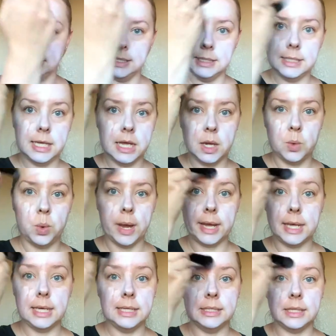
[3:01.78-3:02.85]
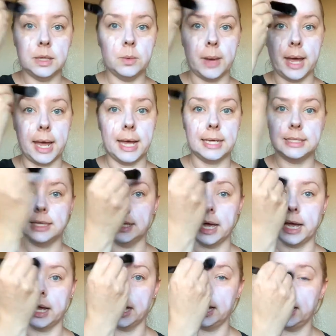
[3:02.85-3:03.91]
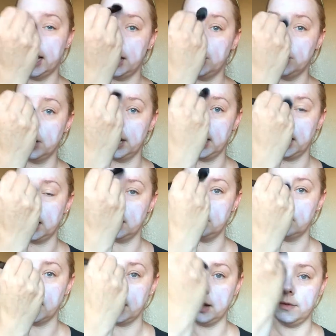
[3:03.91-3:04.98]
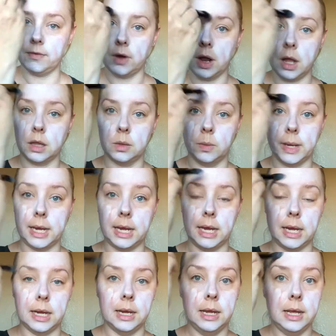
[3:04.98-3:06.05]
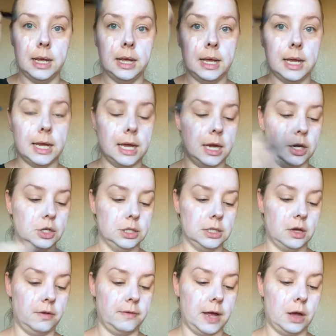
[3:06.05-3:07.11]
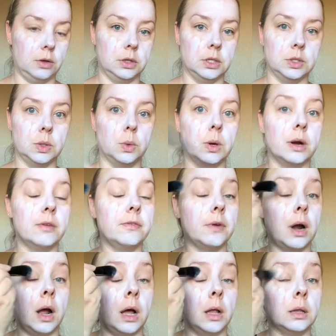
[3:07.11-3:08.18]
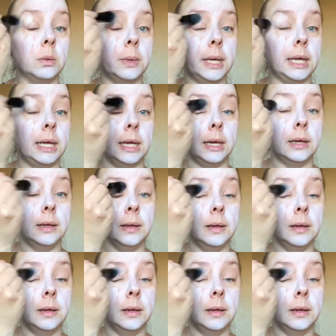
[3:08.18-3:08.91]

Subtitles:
is the quick, easy way to like get your kid ready for Halloween, get yourself out the door for Halloween.